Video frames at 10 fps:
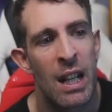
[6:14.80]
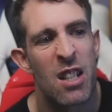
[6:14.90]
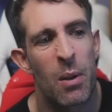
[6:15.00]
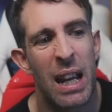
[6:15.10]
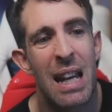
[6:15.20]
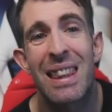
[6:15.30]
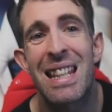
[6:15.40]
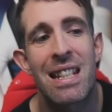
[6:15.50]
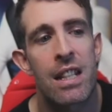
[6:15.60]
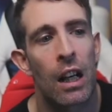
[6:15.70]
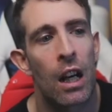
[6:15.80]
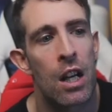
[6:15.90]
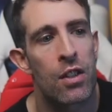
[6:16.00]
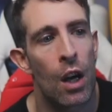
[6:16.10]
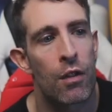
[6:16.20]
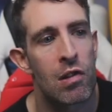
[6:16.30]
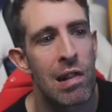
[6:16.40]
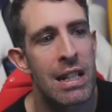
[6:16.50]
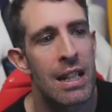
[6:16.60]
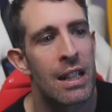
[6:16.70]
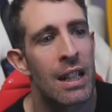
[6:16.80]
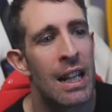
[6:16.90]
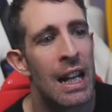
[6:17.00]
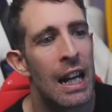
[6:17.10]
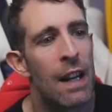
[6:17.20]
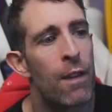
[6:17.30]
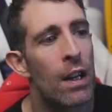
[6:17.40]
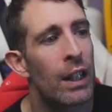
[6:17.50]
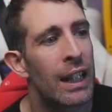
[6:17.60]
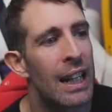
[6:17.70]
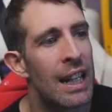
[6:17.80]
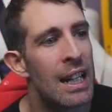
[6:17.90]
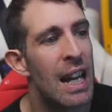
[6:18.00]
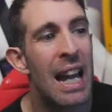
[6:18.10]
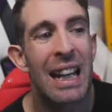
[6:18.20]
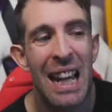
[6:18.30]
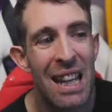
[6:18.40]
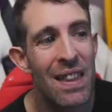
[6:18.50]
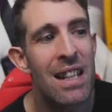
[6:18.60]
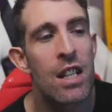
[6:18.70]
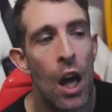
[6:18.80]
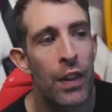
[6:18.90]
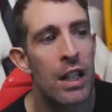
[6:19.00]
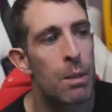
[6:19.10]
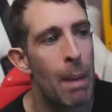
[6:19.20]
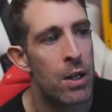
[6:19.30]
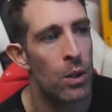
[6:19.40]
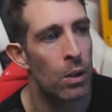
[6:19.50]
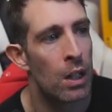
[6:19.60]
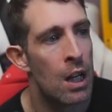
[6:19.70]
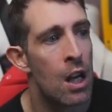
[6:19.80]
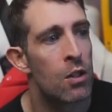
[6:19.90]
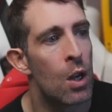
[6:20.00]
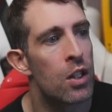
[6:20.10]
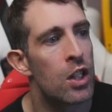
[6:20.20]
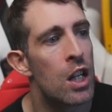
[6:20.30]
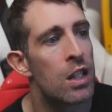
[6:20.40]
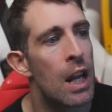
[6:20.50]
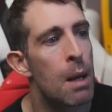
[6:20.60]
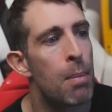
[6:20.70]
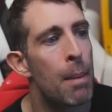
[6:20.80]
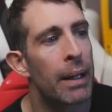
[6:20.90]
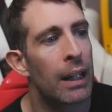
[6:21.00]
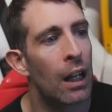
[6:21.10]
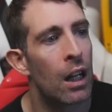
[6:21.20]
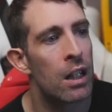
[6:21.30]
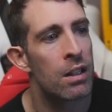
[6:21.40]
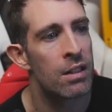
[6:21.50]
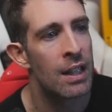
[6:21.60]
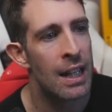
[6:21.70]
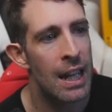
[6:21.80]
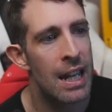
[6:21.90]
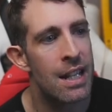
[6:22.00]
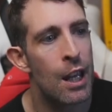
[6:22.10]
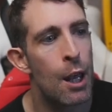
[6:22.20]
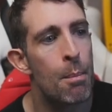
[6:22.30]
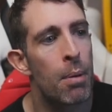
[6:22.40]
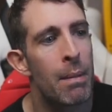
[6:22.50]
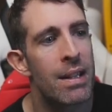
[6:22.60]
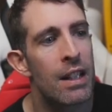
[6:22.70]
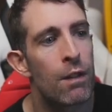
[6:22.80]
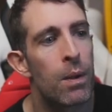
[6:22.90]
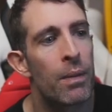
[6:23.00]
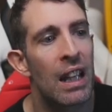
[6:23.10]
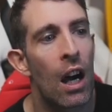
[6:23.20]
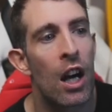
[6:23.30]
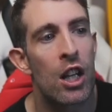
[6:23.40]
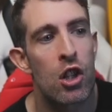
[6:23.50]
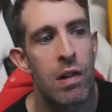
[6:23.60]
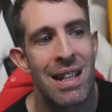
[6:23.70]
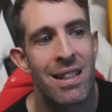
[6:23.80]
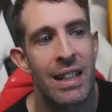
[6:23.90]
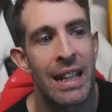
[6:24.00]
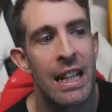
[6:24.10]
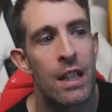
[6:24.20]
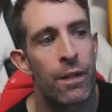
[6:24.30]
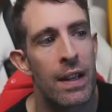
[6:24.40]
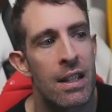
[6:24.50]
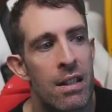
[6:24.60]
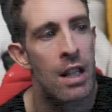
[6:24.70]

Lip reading: So again, this is a class that I've created. And if I look in here, again, there's nothing special. So it's just a public class. It's implementing from the iTransient interface.